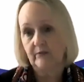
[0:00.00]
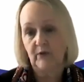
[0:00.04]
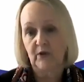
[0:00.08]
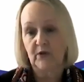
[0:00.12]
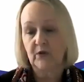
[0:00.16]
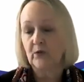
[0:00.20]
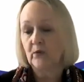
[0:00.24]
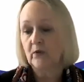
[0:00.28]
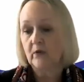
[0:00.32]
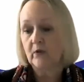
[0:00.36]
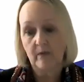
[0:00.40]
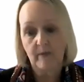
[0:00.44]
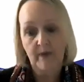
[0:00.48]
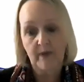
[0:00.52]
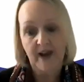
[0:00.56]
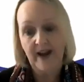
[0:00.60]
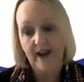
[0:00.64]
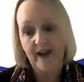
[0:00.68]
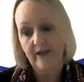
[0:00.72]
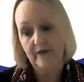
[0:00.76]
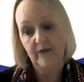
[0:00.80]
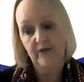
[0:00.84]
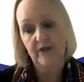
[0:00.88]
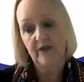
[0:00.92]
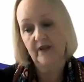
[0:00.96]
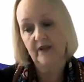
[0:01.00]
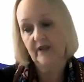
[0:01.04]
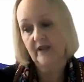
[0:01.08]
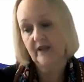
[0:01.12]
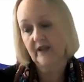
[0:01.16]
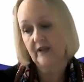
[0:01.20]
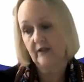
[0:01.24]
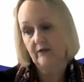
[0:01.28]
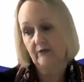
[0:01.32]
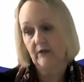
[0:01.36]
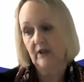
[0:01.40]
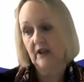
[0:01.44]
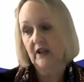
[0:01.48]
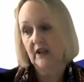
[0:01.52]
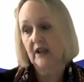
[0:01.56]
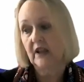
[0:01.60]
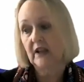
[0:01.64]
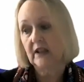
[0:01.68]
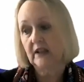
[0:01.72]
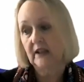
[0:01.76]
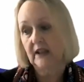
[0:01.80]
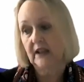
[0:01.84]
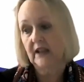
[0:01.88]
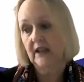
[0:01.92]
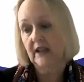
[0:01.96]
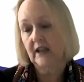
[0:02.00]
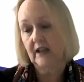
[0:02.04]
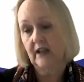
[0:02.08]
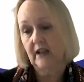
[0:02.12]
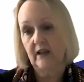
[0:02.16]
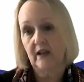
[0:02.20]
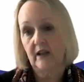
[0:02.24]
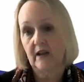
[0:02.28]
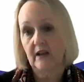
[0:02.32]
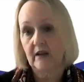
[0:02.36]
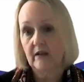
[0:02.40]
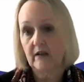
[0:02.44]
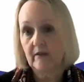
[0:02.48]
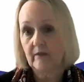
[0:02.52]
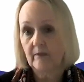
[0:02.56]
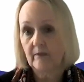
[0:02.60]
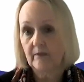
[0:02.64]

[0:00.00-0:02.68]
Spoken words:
we're talking about evidence, is really clear that